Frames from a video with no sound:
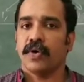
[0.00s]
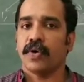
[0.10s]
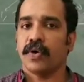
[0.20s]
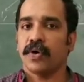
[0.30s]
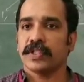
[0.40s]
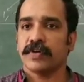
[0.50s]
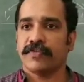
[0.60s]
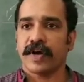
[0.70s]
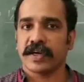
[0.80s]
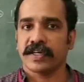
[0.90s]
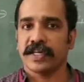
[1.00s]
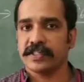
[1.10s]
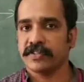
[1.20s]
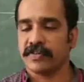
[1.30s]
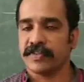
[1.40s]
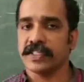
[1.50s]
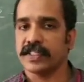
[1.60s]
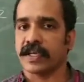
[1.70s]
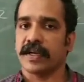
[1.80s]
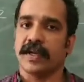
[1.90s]
all the factors of the
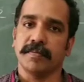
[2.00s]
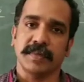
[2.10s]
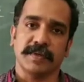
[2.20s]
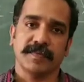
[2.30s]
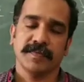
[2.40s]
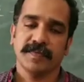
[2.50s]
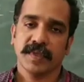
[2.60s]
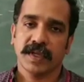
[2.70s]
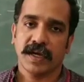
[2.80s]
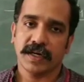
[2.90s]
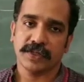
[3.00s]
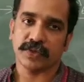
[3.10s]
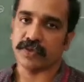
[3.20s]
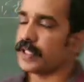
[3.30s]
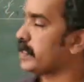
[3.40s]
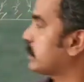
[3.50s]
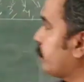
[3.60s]
second number. Understood? That is